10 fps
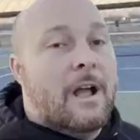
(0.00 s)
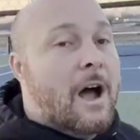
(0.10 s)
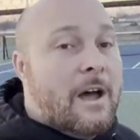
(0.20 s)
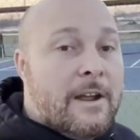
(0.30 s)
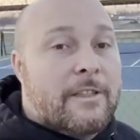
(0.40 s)

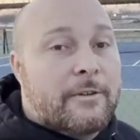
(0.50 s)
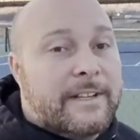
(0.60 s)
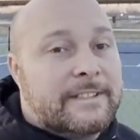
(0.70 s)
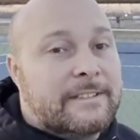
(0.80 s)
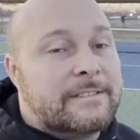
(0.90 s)
Another
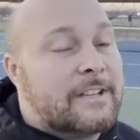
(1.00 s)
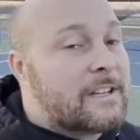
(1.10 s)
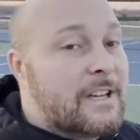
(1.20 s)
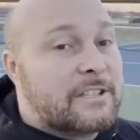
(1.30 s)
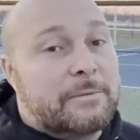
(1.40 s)
reason that
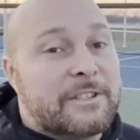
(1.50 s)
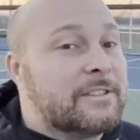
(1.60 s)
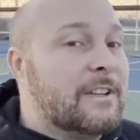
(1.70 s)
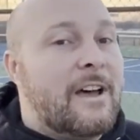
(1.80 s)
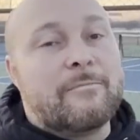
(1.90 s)
customers
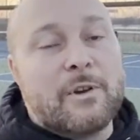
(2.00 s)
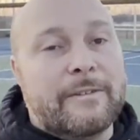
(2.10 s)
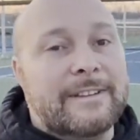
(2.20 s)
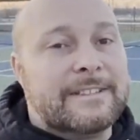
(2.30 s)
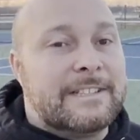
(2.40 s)
love
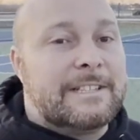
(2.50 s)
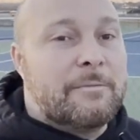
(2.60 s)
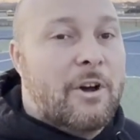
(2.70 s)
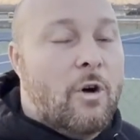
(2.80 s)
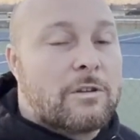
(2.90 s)
moving to
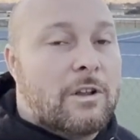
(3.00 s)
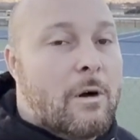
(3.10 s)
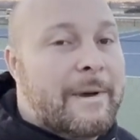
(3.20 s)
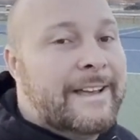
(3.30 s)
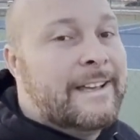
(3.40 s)
Seminole,
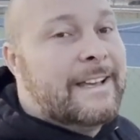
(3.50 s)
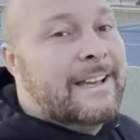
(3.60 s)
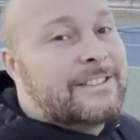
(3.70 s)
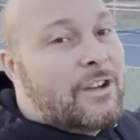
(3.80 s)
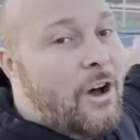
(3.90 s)
Oklahoma
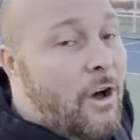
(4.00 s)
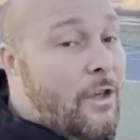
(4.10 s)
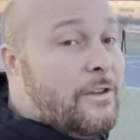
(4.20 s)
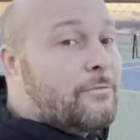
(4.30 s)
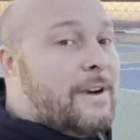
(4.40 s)
is all
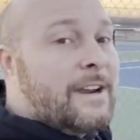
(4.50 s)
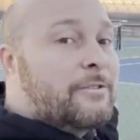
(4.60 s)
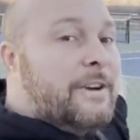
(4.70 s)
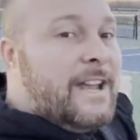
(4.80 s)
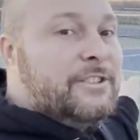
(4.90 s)
the
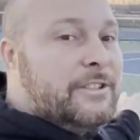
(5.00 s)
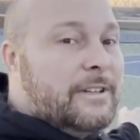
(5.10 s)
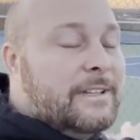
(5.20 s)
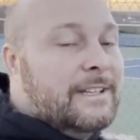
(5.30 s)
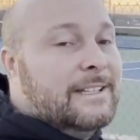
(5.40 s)
recreation,
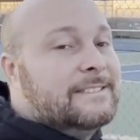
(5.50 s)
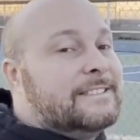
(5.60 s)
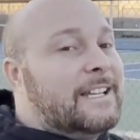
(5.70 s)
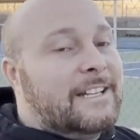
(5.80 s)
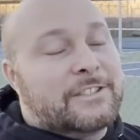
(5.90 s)

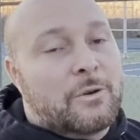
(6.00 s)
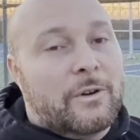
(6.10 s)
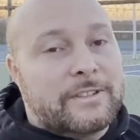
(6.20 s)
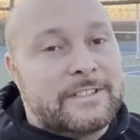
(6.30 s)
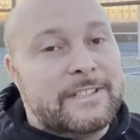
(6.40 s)
tennis
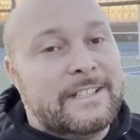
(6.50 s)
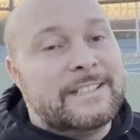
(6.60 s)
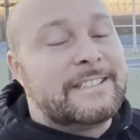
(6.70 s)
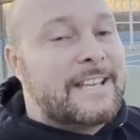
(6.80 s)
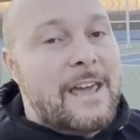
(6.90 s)
courts,
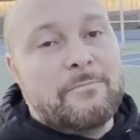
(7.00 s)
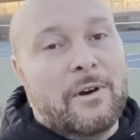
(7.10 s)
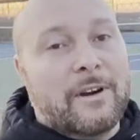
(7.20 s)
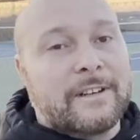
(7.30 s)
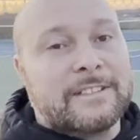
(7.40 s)
skate
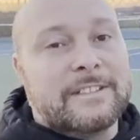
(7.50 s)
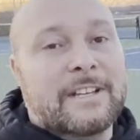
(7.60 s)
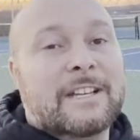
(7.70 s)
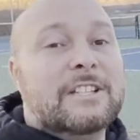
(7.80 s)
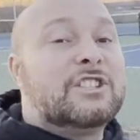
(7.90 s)
parks,
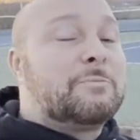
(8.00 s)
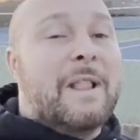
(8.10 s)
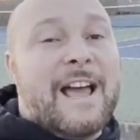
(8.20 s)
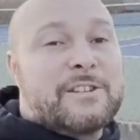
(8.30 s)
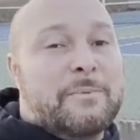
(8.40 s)

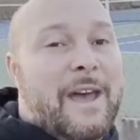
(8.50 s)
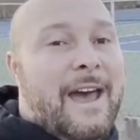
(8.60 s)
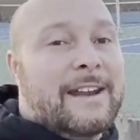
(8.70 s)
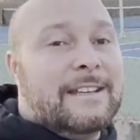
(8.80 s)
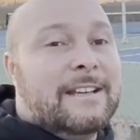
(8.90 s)
splash pad,